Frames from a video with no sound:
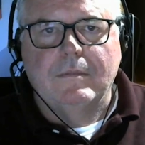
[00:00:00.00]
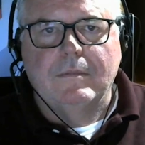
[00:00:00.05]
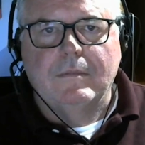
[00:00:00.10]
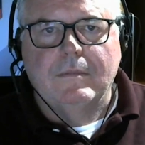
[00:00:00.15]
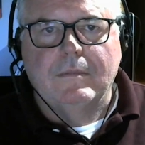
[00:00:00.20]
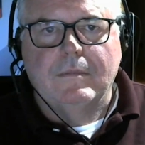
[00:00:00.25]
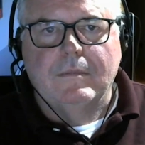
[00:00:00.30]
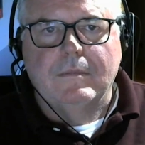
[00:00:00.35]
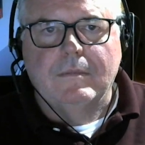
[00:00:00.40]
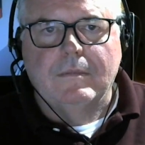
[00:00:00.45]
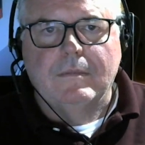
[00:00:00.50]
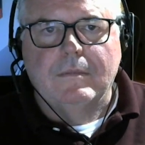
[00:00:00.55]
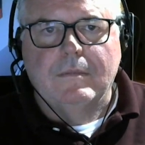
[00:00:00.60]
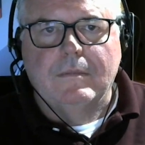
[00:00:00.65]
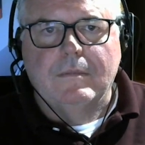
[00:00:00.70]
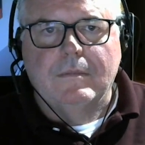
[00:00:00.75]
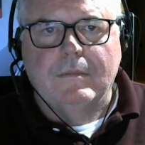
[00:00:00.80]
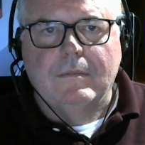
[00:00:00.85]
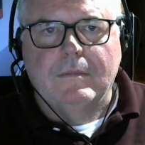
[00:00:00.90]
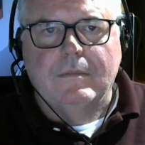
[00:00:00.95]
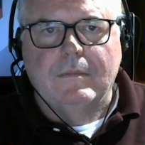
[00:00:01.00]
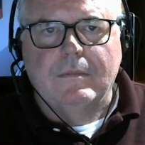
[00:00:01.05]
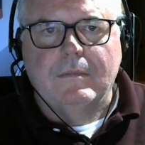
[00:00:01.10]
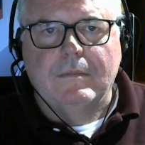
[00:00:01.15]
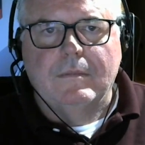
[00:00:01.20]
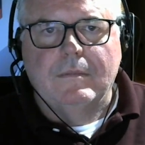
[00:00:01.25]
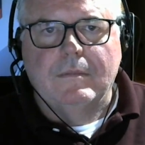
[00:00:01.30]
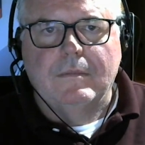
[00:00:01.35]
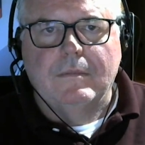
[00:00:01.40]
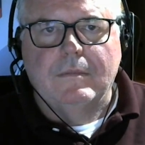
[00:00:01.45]

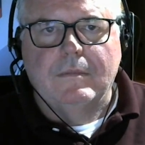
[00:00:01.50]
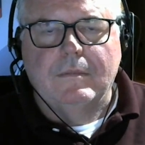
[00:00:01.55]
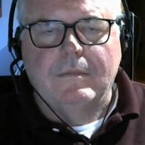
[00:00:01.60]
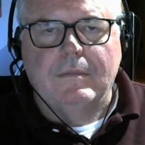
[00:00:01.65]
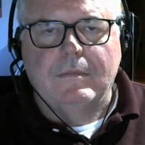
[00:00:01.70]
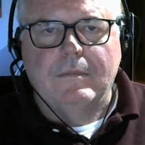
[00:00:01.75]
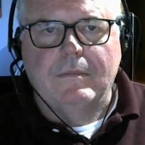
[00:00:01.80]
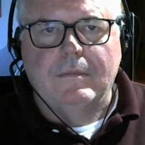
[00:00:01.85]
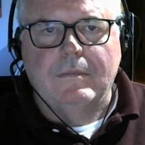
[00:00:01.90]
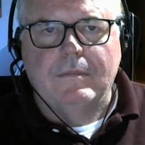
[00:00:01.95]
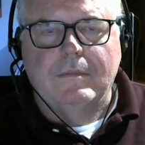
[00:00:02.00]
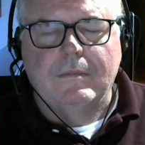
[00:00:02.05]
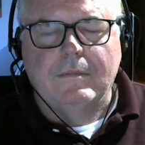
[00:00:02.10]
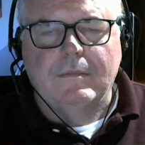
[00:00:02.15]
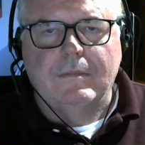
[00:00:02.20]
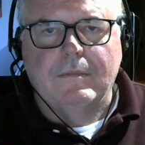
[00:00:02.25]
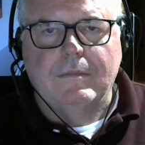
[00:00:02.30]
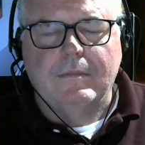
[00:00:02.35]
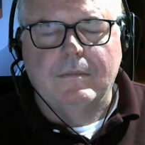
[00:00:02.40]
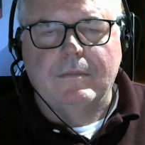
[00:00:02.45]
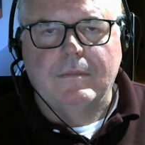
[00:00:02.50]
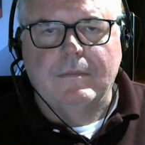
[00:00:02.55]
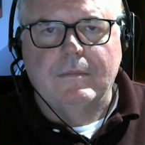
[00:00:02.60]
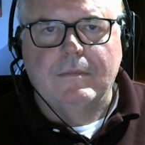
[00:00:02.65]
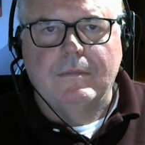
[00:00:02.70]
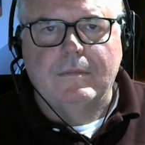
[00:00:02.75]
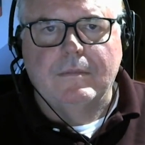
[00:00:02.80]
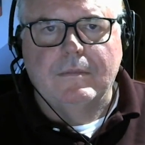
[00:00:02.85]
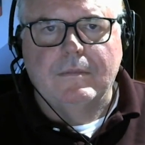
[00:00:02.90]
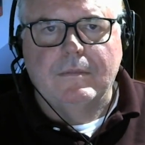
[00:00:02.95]

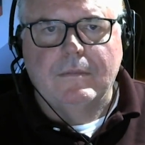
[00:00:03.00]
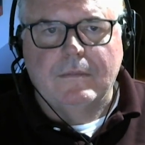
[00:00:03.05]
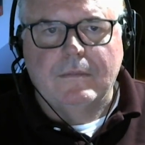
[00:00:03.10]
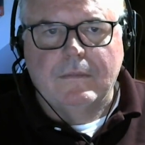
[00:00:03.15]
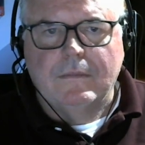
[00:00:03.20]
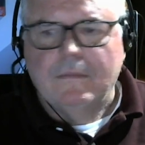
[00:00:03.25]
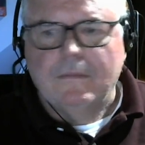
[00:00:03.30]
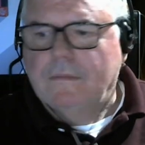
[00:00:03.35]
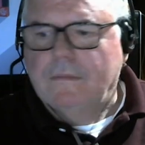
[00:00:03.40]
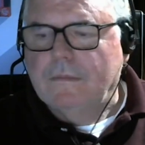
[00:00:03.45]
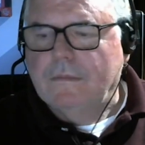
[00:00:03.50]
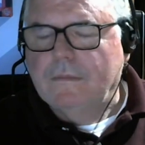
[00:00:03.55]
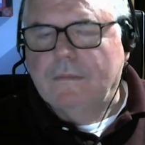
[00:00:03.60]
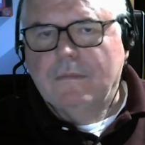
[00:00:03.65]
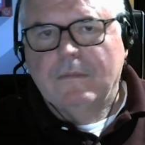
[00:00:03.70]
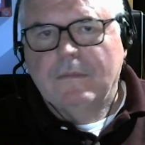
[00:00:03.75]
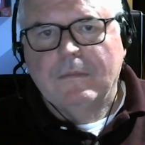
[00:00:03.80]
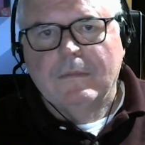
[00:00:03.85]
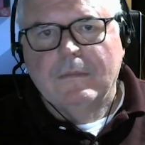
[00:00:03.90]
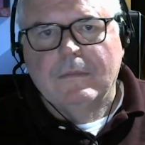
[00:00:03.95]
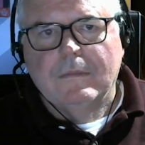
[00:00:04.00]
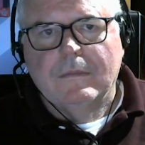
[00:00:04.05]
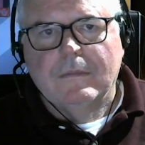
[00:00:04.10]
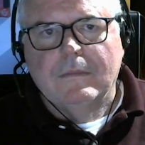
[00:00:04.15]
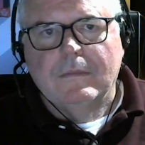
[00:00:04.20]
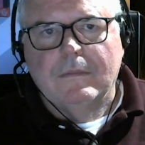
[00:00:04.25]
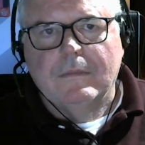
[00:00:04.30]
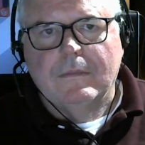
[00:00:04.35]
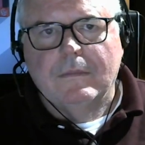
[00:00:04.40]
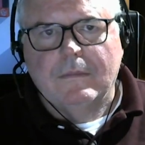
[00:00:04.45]

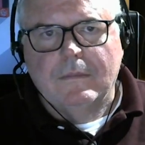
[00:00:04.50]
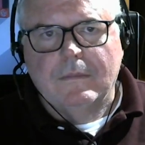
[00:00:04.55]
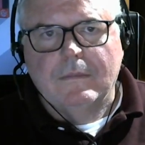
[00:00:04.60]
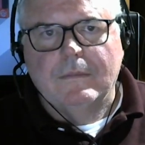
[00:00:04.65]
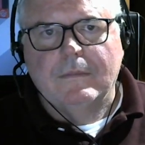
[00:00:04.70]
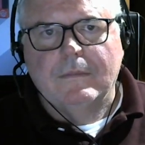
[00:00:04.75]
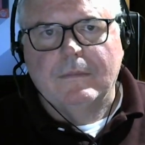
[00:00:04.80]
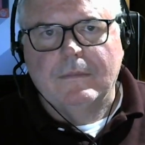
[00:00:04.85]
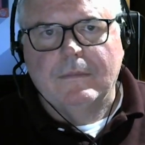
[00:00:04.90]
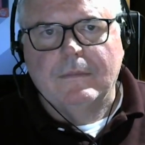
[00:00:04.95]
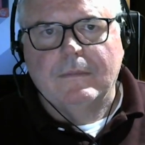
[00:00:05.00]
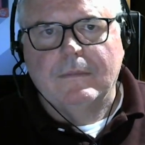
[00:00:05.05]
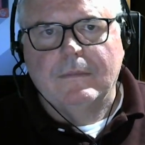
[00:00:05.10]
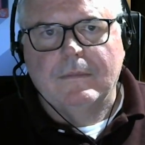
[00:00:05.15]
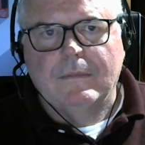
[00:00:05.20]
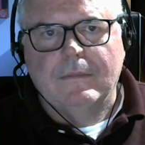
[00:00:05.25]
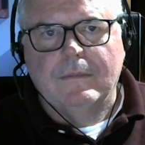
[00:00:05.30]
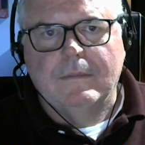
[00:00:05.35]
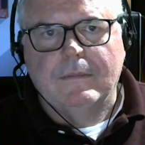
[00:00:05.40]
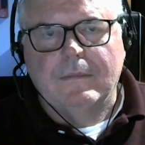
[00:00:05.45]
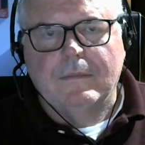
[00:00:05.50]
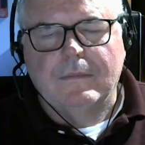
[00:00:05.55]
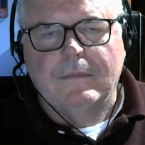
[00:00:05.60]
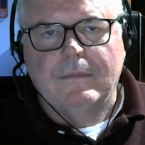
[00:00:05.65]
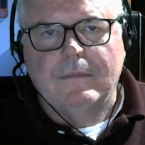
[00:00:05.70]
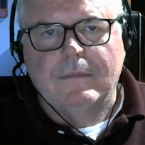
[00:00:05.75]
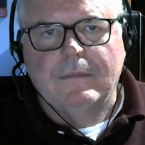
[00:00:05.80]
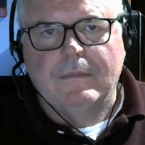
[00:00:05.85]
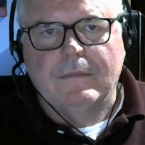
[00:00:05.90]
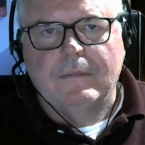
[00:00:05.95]

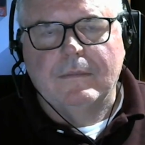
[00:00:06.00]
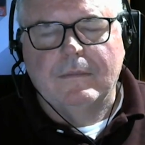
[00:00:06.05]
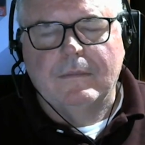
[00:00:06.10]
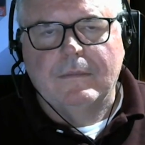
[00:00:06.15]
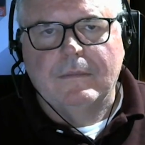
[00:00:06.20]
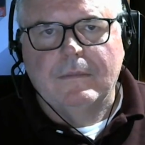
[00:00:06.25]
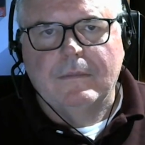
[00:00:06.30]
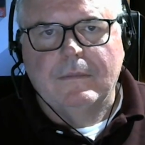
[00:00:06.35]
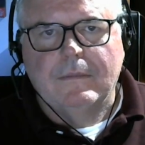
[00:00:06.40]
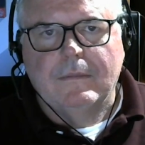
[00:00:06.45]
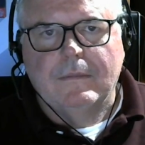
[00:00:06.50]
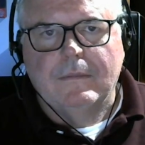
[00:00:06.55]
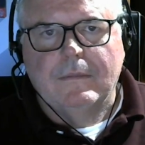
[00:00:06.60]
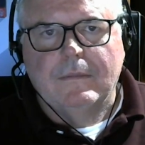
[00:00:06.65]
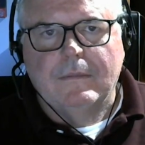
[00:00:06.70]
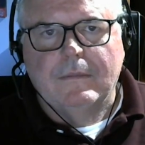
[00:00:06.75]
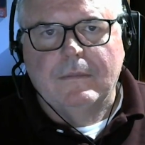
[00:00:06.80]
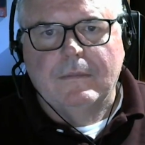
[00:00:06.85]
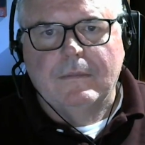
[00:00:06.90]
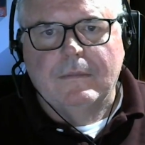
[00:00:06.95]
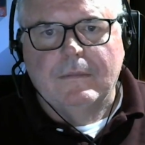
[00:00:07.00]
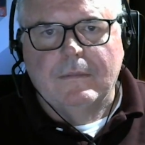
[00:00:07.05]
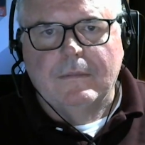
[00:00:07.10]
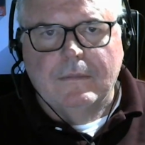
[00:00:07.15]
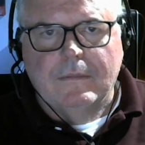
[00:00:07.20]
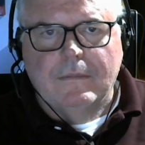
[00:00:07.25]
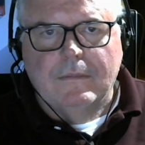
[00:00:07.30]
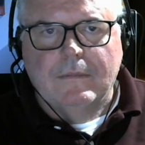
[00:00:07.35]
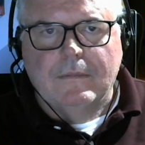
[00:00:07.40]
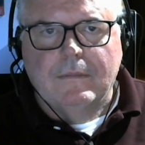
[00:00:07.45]

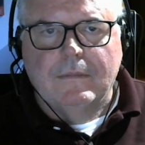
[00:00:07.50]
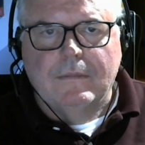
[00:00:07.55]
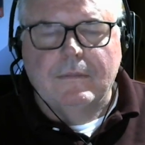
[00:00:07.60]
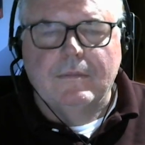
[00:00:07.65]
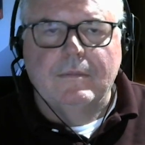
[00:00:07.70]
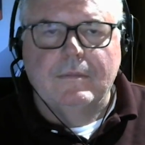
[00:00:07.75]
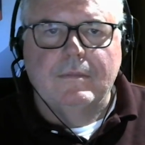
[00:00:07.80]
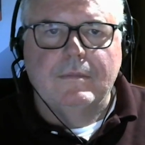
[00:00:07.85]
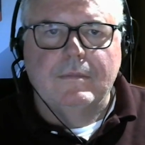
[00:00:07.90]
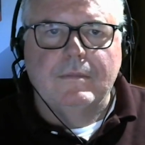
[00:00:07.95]
The person shown says nothing.